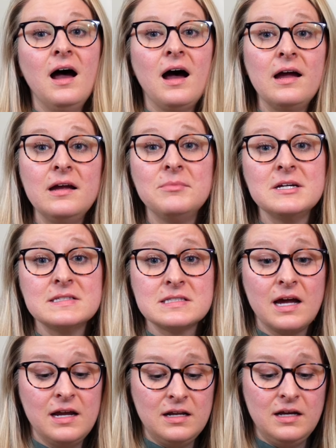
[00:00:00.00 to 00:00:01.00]
I am
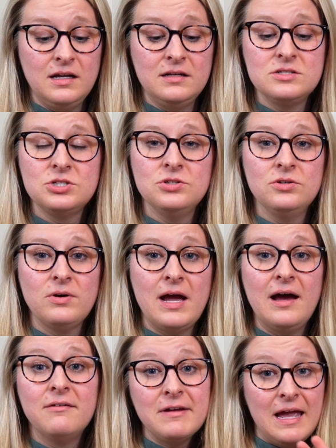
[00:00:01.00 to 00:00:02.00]
excited to have